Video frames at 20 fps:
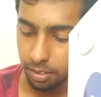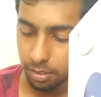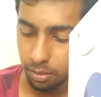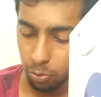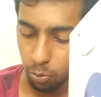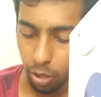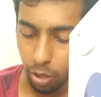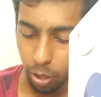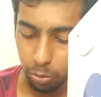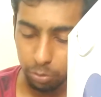
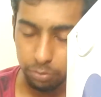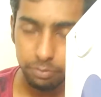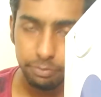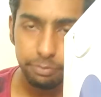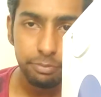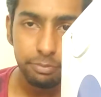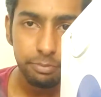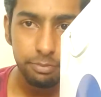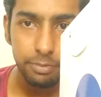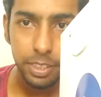Wow,
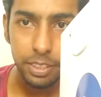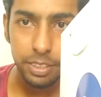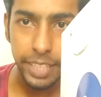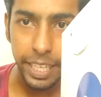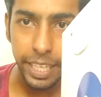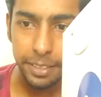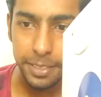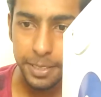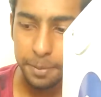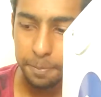it's
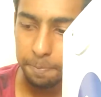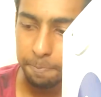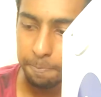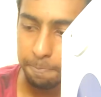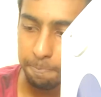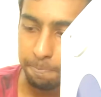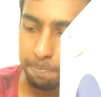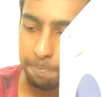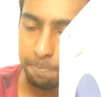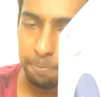nice.
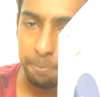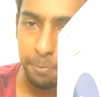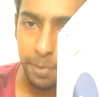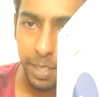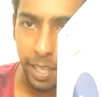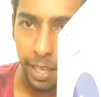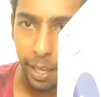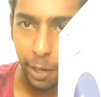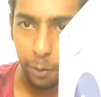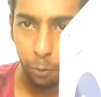
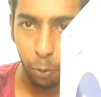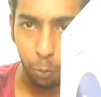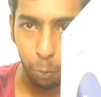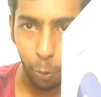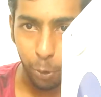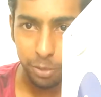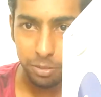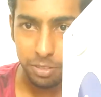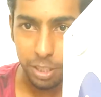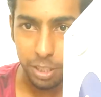And one
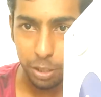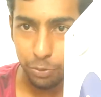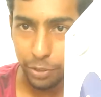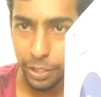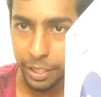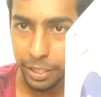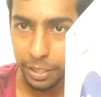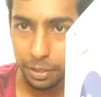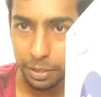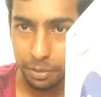more stuff
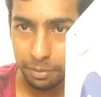here.